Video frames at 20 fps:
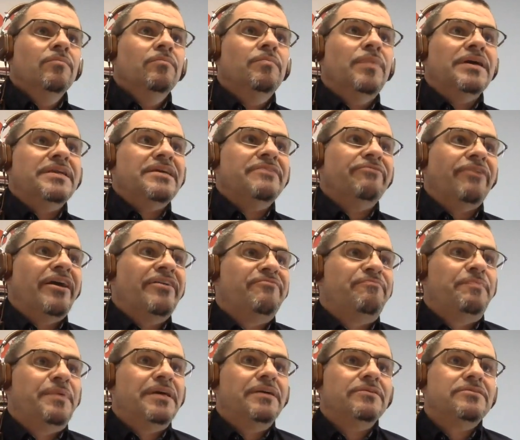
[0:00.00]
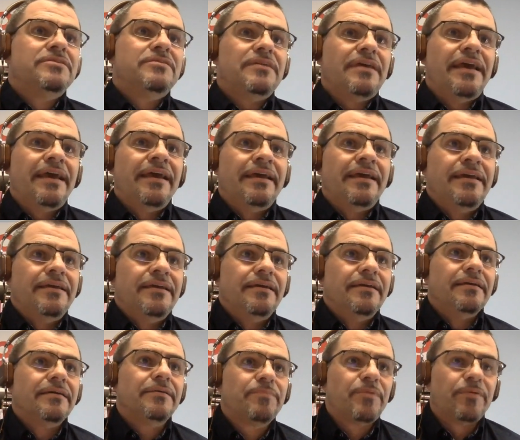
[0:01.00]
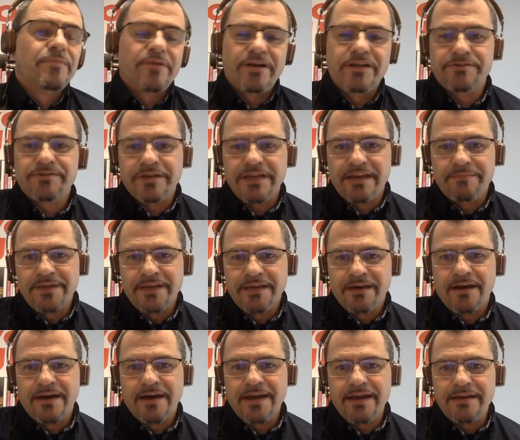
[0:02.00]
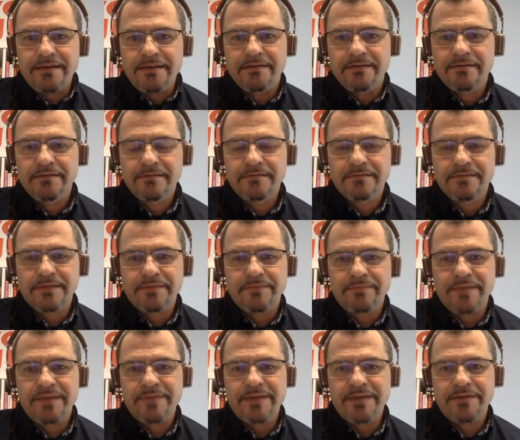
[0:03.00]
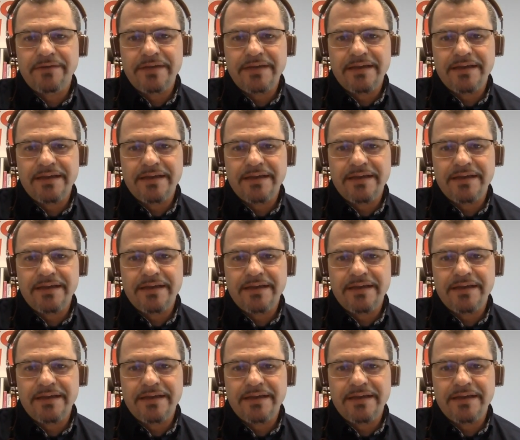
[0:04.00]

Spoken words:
But if I built a proprietary API that maybe only